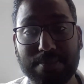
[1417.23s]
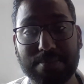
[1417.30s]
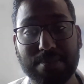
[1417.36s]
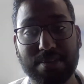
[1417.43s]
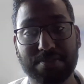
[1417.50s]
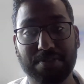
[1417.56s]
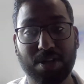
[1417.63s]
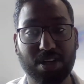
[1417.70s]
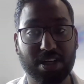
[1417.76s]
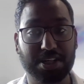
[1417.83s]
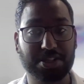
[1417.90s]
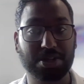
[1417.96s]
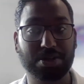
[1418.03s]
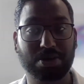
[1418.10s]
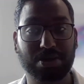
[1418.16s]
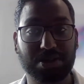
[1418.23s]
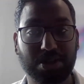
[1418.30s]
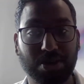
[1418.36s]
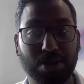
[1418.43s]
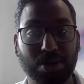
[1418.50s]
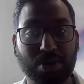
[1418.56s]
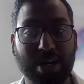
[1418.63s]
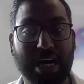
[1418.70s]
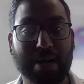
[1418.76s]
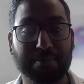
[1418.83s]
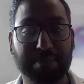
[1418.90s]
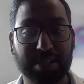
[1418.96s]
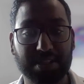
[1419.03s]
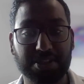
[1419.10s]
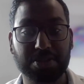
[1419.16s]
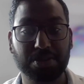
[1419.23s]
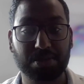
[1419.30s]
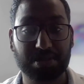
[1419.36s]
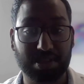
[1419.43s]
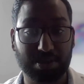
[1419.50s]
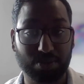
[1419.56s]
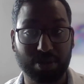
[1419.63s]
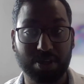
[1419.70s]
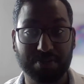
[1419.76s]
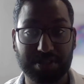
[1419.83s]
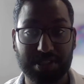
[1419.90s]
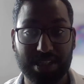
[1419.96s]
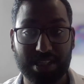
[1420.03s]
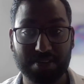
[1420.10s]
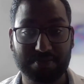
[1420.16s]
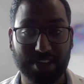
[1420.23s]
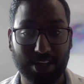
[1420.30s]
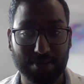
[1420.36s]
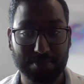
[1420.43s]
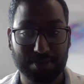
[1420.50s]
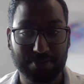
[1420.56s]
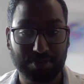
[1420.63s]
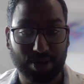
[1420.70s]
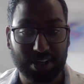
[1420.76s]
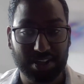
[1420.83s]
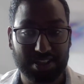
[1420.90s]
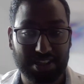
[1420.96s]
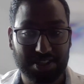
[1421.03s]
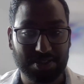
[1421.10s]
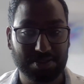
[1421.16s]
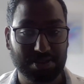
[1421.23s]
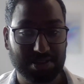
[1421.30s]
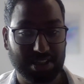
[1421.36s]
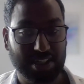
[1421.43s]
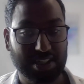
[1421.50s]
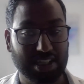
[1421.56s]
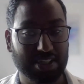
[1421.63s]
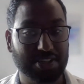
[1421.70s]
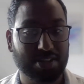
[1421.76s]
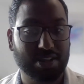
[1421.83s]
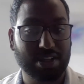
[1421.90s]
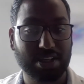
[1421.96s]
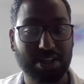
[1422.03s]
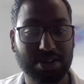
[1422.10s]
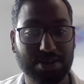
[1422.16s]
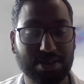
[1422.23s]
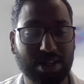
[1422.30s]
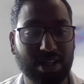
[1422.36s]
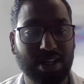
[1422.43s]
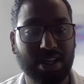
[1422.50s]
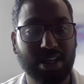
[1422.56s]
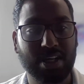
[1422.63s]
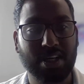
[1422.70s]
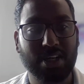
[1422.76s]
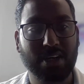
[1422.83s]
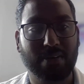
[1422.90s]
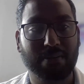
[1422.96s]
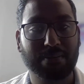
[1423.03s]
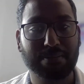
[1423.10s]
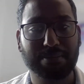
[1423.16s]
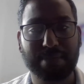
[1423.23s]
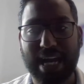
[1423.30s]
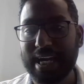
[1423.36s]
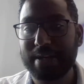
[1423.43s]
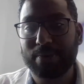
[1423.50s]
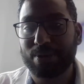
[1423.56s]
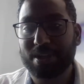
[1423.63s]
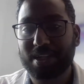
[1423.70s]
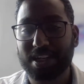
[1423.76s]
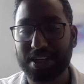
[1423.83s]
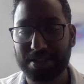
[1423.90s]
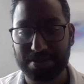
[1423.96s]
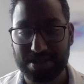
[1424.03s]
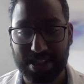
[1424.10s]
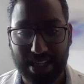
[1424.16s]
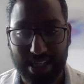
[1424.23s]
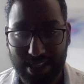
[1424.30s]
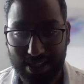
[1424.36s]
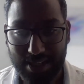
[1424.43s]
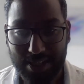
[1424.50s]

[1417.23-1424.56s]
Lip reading: If you look at your own app and the tools that we obviously develop, the frailty tools, etc., anyone can use that.